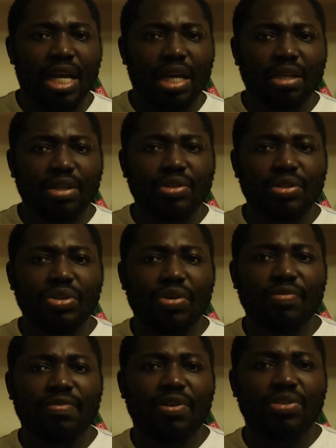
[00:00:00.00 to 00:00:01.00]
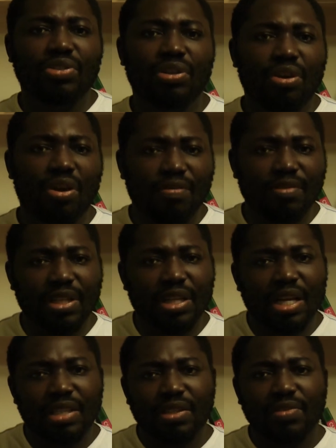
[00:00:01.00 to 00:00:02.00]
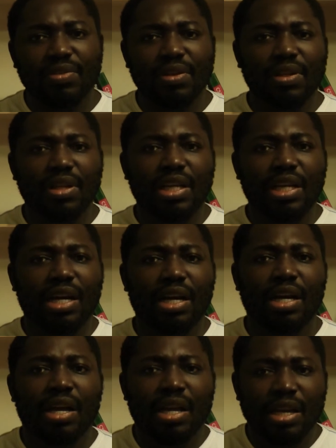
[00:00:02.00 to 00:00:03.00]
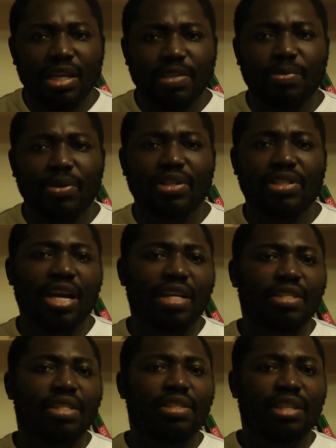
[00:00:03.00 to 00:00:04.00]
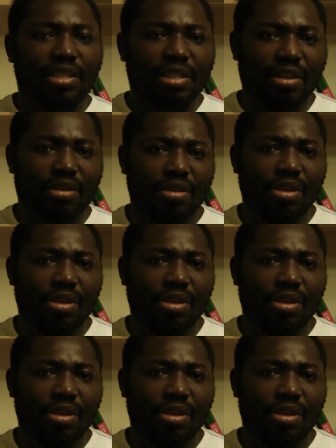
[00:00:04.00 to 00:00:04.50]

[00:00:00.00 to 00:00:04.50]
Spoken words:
A little known function of the network layer is prioritizing data.